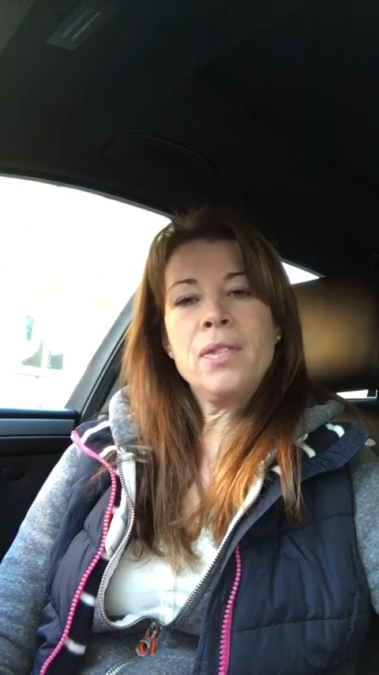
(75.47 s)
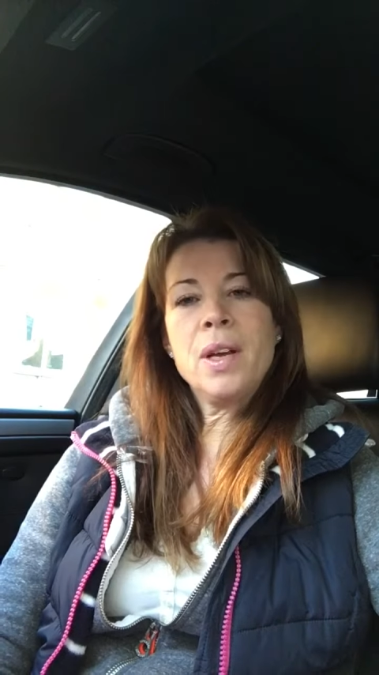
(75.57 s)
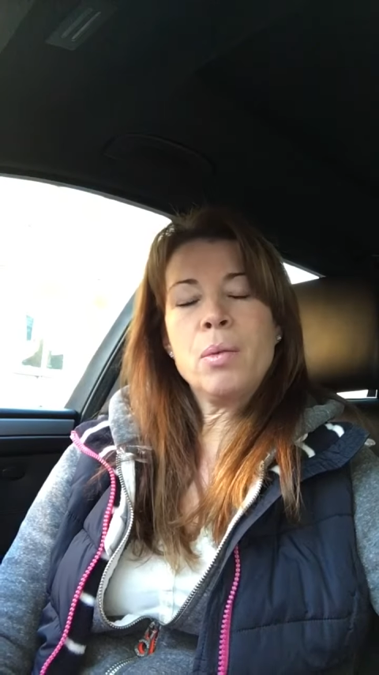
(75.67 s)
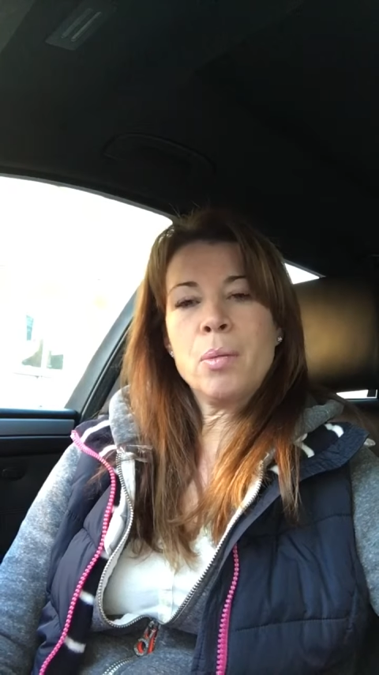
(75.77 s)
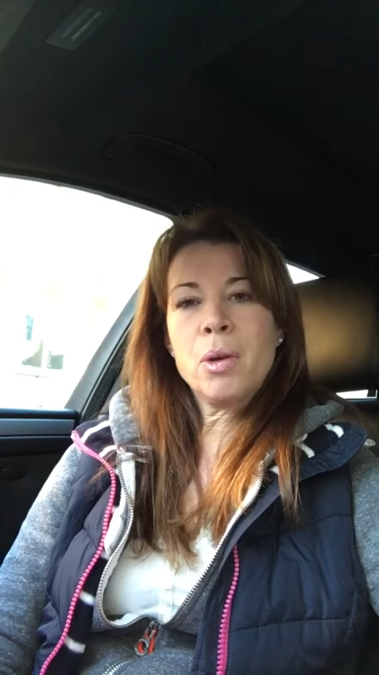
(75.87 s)
of
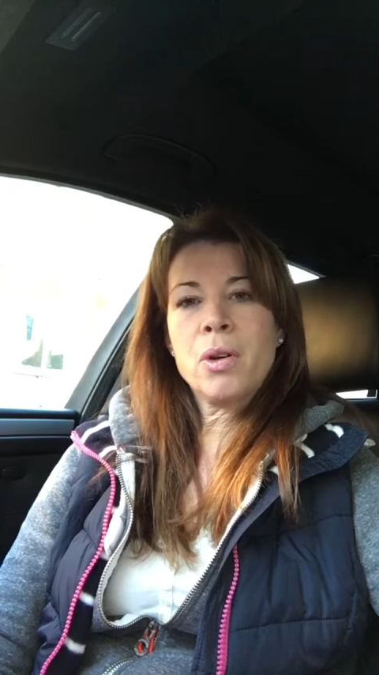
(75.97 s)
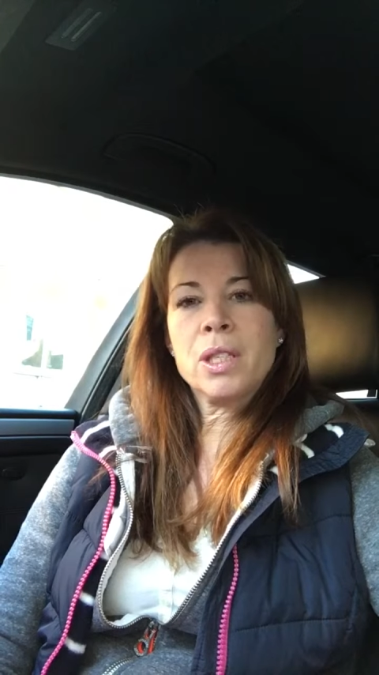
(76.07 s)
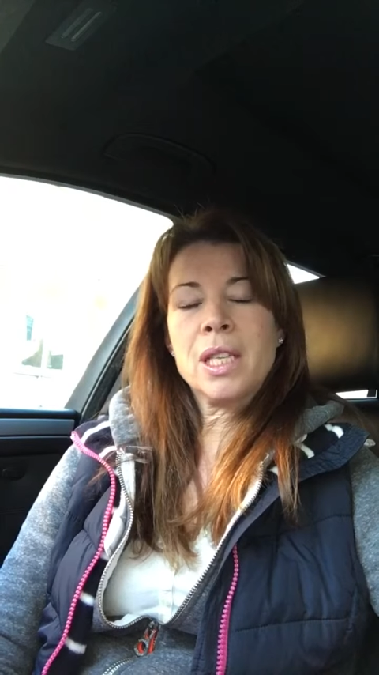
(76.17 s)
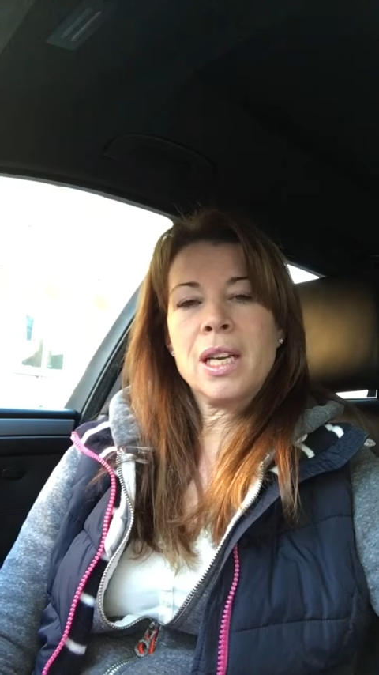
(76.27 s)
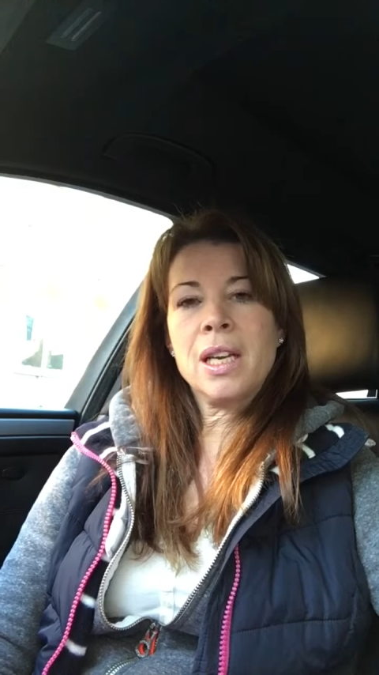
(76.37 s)
network
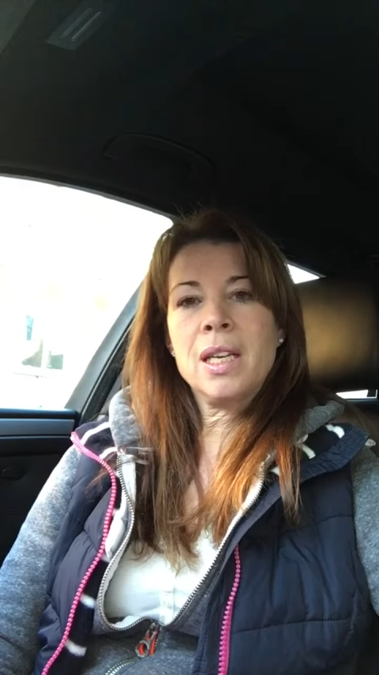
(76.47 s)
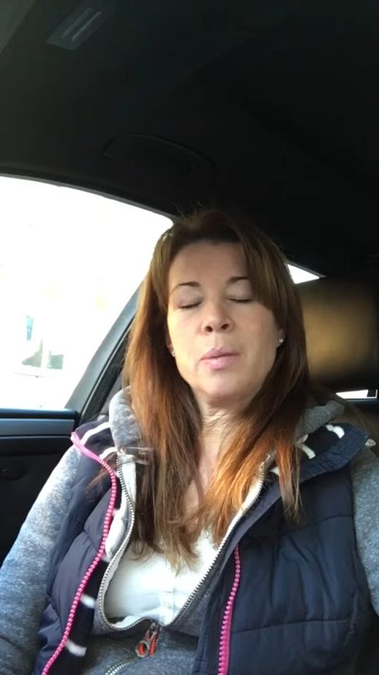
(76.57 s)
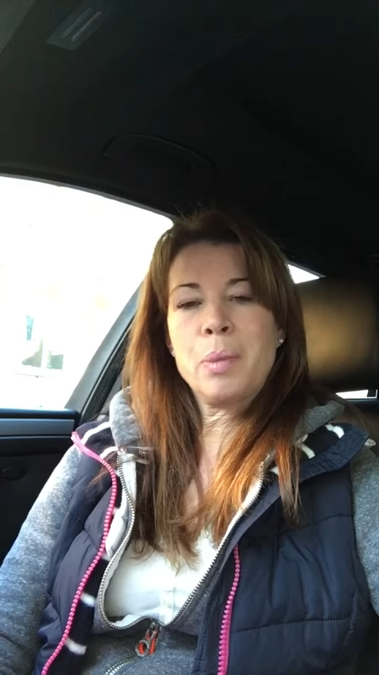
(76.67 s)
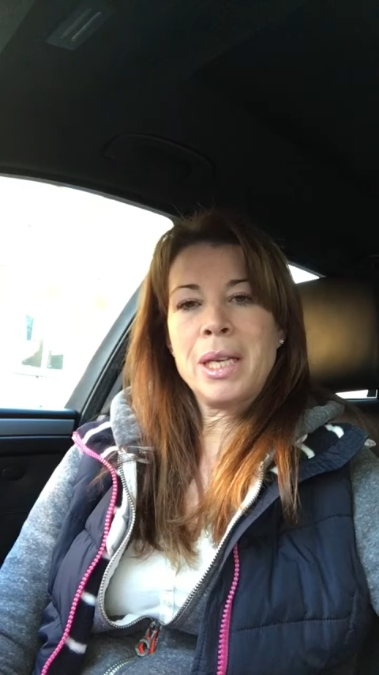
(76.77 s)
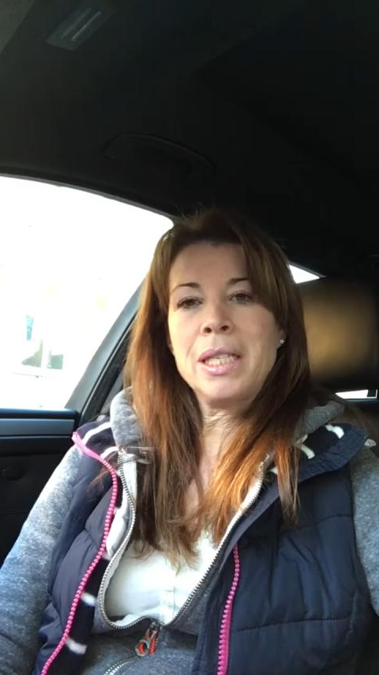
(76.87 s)
marketing is
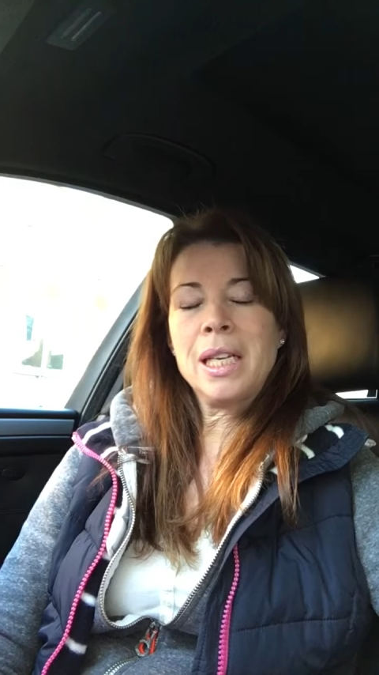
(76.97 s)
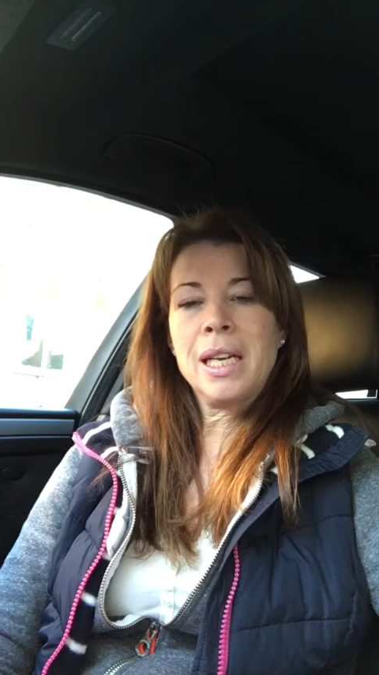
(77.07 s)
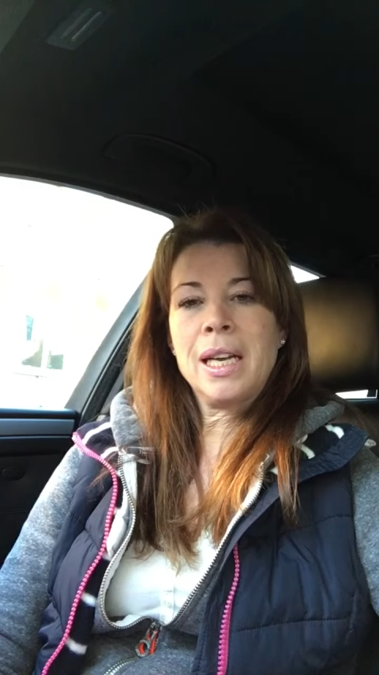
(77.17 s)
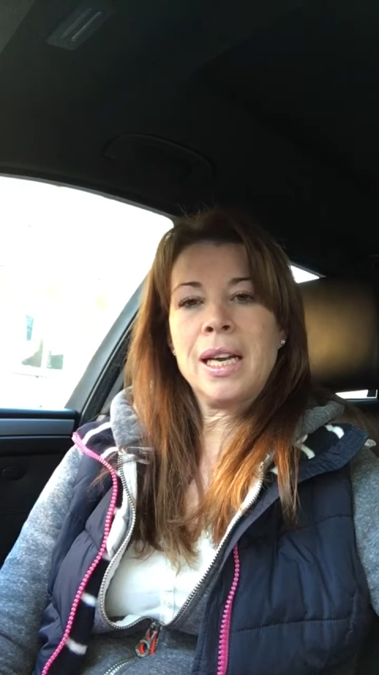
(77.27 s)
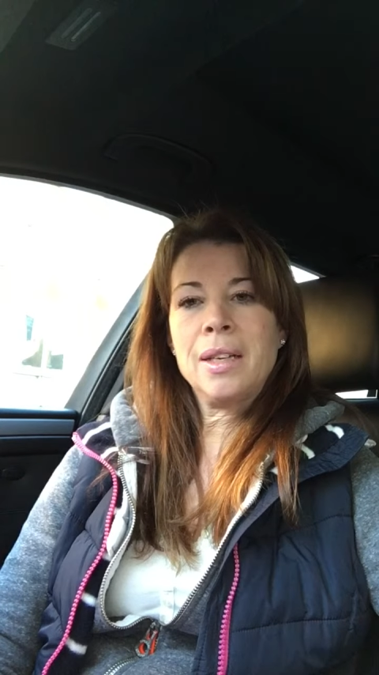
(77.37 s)

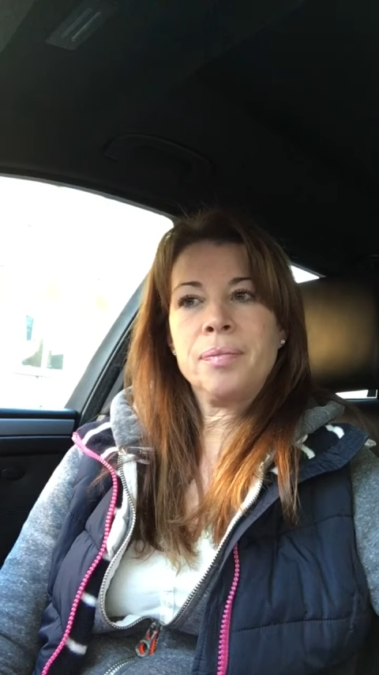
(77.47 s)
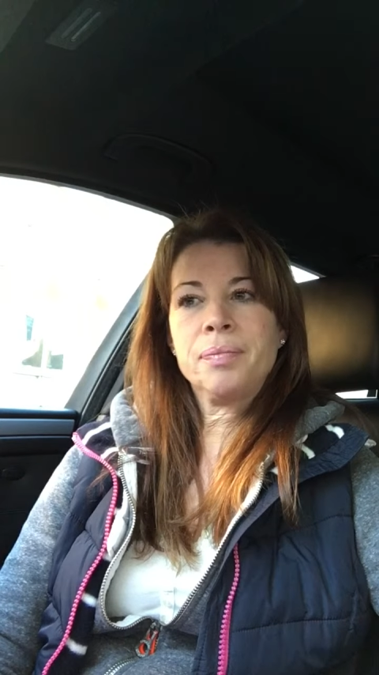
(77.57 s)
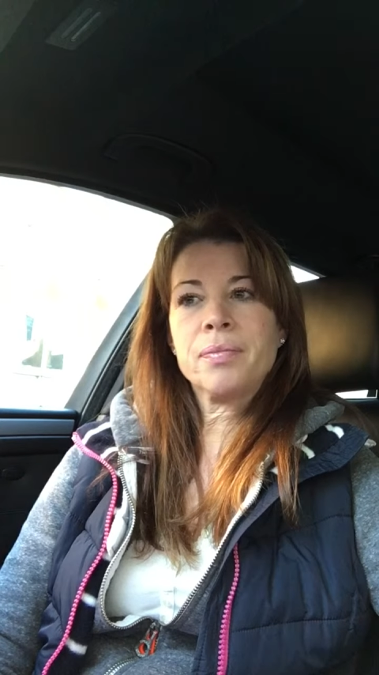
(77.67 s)
basically